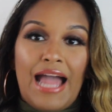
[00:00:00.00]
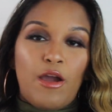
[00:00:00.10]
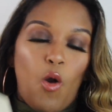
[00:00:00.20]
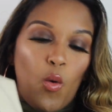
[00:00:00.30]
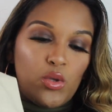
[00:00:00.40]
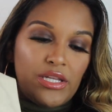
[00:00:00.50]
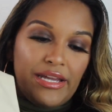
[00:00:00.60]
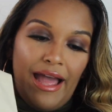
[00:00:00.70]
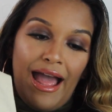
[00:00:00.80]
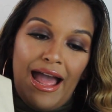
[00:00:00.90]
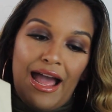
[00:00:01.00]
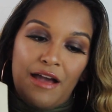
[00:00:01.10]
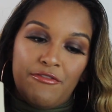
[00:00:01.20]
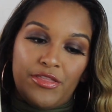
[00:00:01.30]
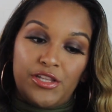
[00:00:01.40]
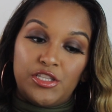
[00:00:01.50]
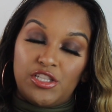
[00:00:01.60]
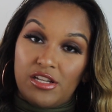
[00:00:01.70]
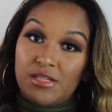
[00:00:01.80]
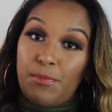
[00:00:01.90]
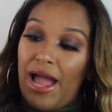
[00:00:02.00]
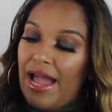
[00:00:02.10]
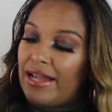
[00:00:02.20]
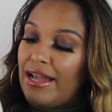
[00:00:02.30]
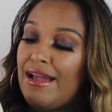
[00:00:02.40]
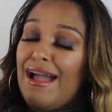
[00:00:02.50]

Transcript: I only have the dust bag.